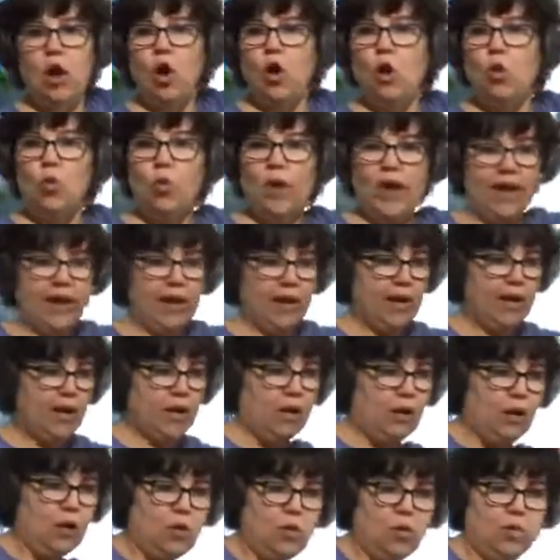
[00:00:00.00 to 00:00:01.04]
Oh,
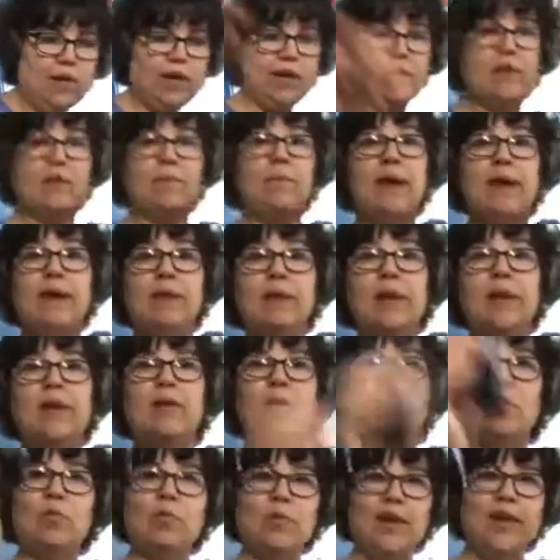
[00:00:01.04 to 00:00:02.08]
where, oh, where did my eraser,
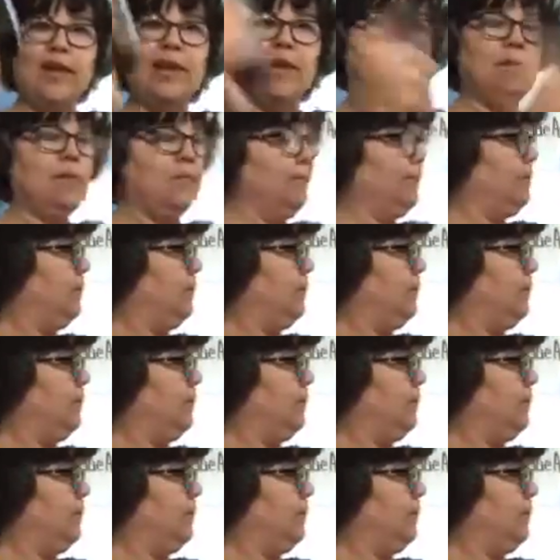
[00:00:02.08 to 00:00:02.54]
oh, right here.